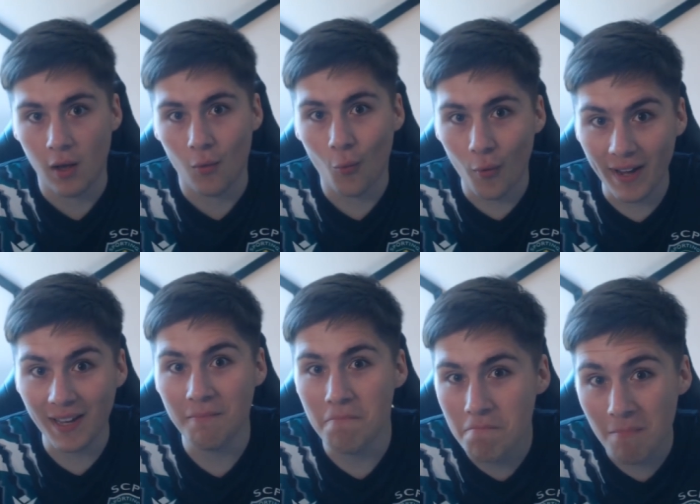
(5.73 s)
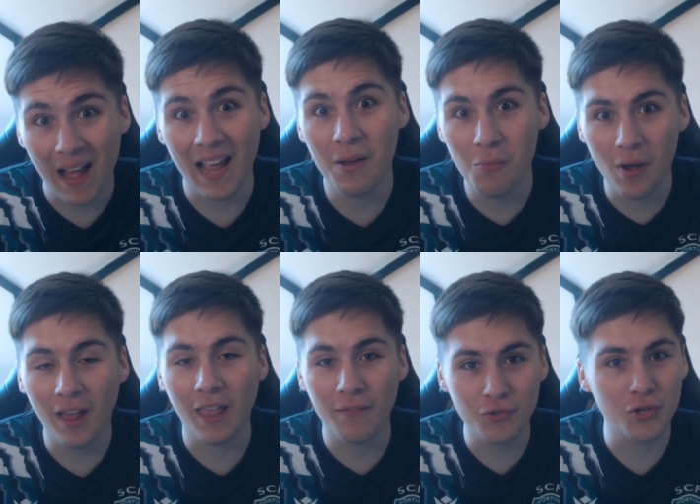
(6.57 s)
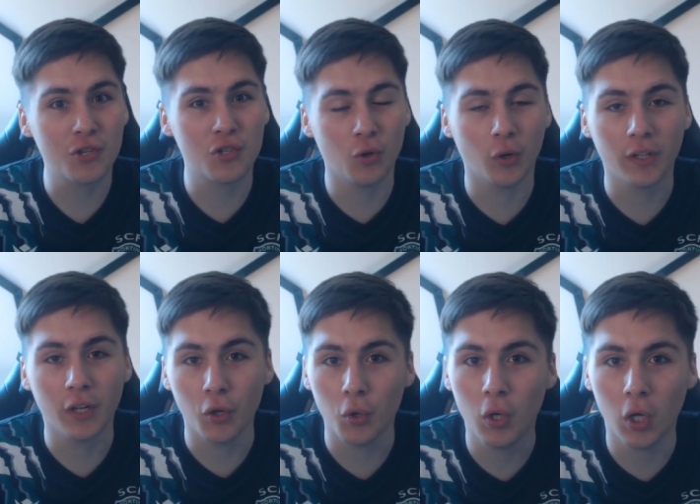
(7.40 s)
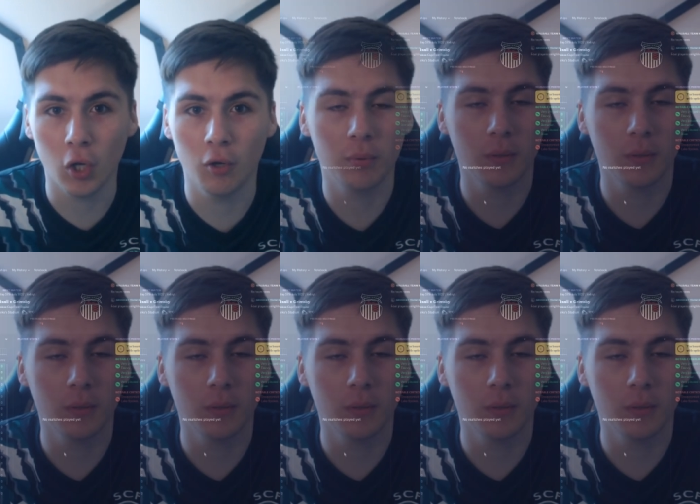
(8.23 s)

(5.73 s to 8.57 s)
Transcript: We may well have just joined a new club.